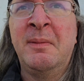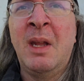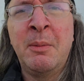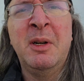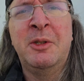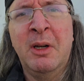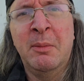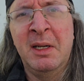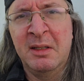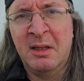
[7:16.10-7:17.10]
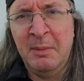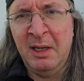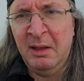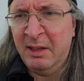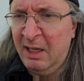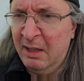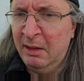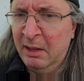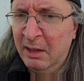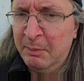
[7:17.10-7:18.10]
I'm pretty sure everybody's going to be keyed a
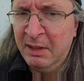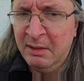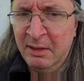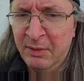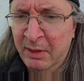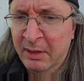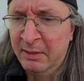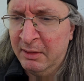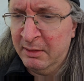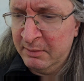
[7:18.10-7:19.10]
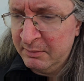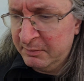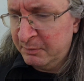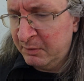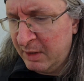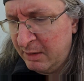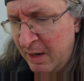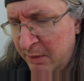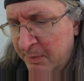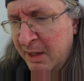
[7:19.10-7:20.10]
little bit differently for
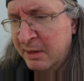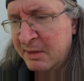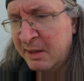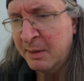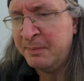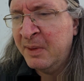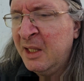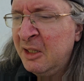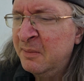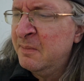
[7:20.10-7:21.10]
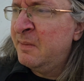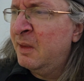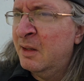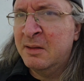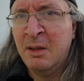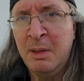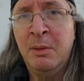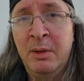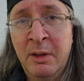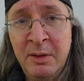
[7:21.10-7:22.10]
how their palate is set up. Some people
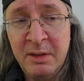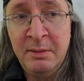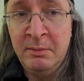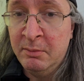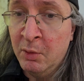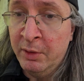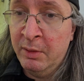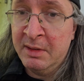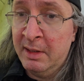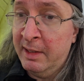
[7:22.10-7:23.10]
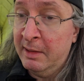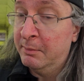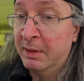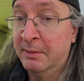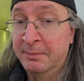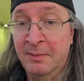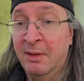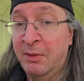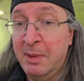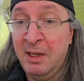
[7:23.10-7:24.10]
will notice more nuance than I did, but
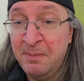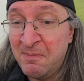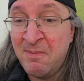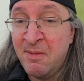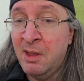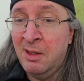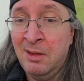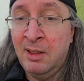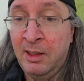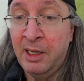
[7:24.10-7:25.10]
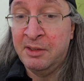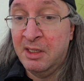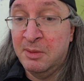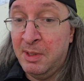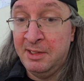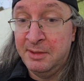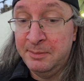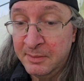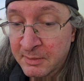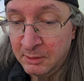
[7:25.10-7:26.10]
for me, I just get spice.
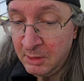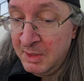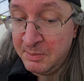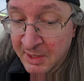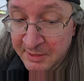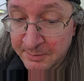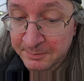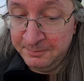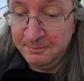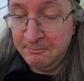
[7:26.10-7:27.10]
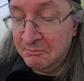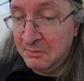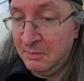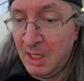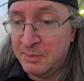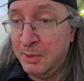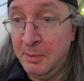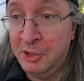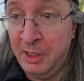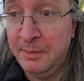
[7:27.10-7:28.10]
Creamy spice. That's pretty
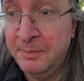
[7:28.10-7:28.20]
much it.